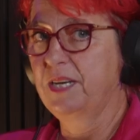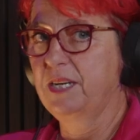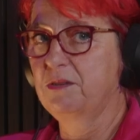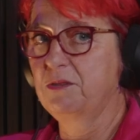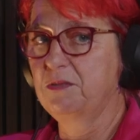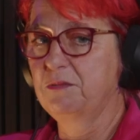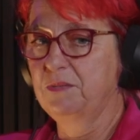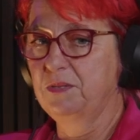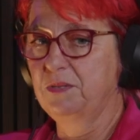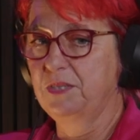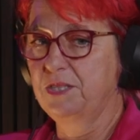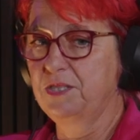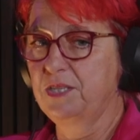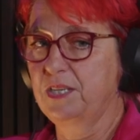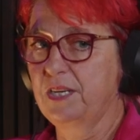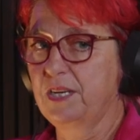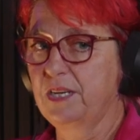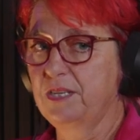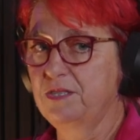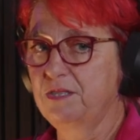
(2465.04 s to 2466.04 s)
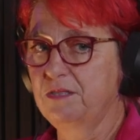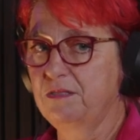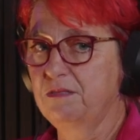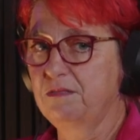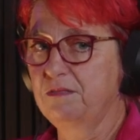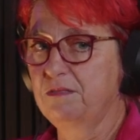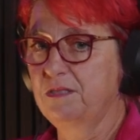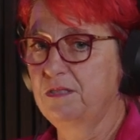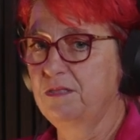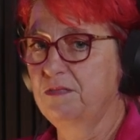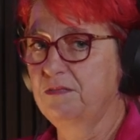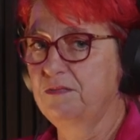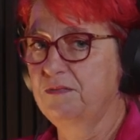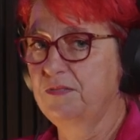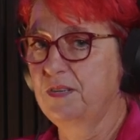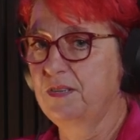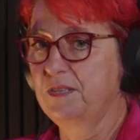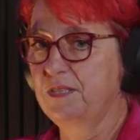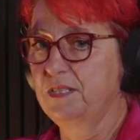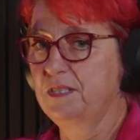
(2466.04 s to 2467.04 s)
equitable education and still
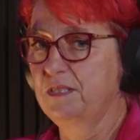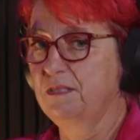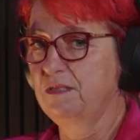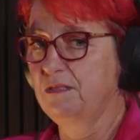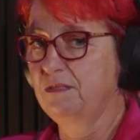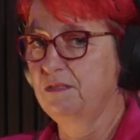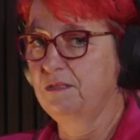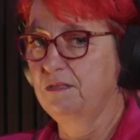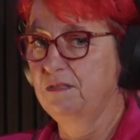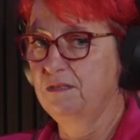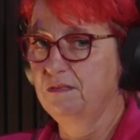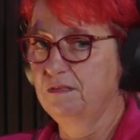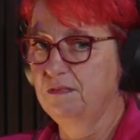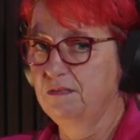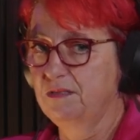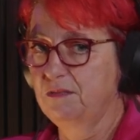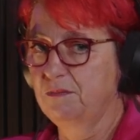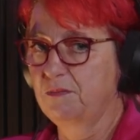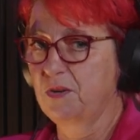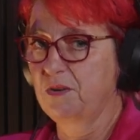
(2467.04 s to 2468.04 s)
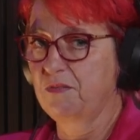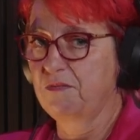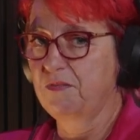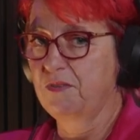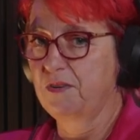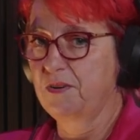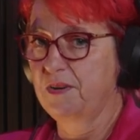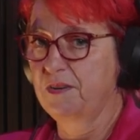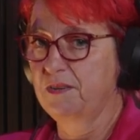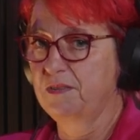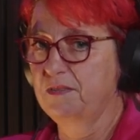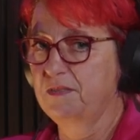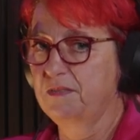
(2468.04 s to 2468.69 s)
fighting to modify,